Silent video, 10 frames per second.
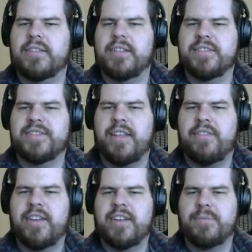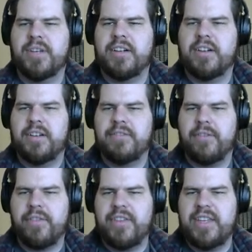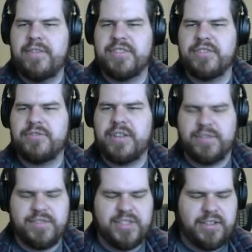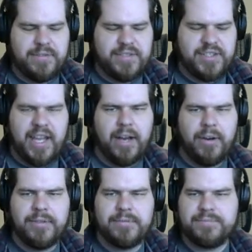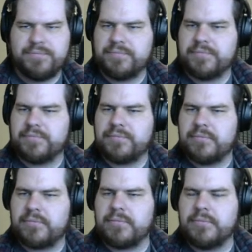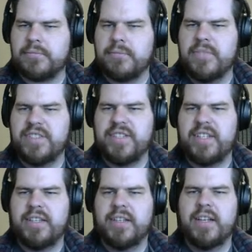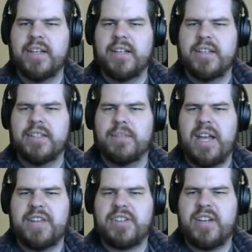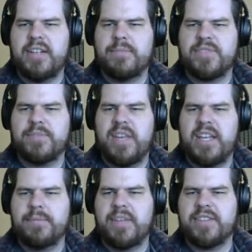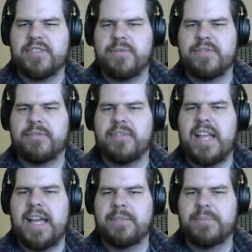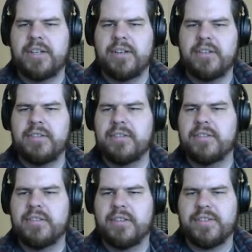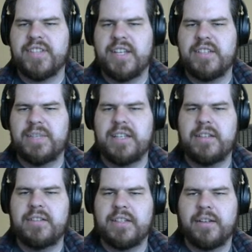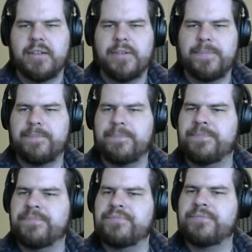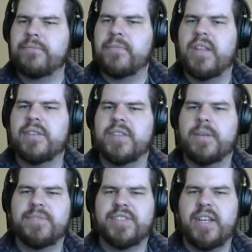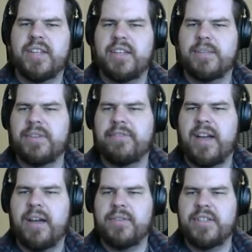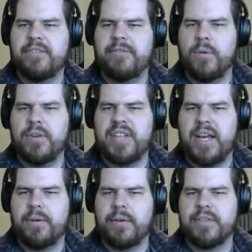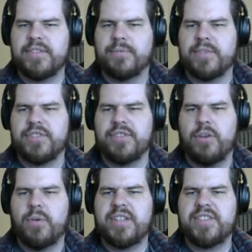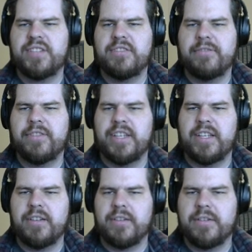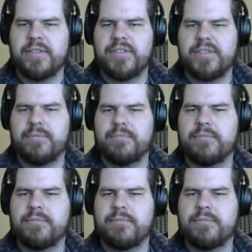It's nothing but a haunt for thieves and treasure seekers now. You see, the magic items made by the sorcerer Lakmir are said to be hidden here. Some say they can be found in the Four Towers, which no one has entered for years.